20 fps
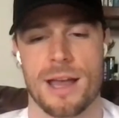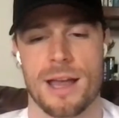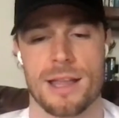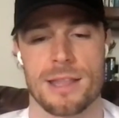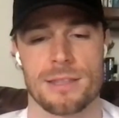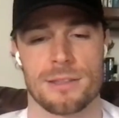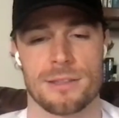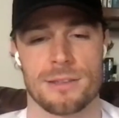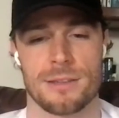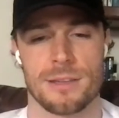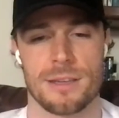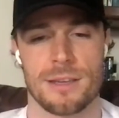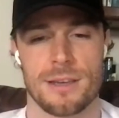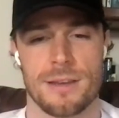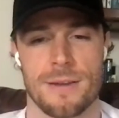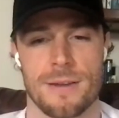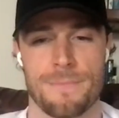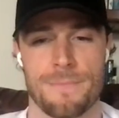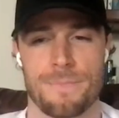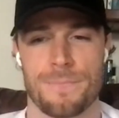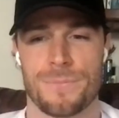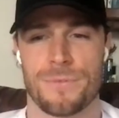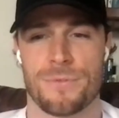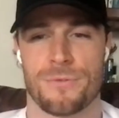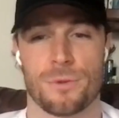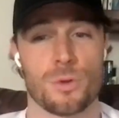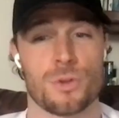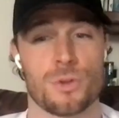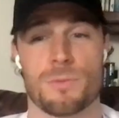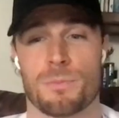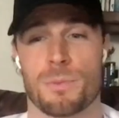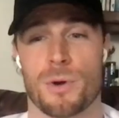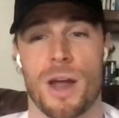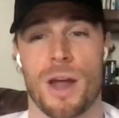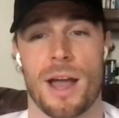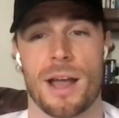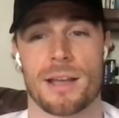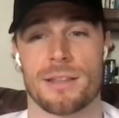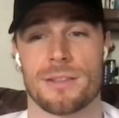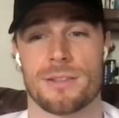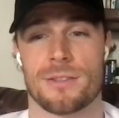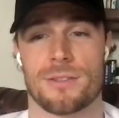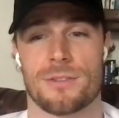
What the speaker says: and flew to Prague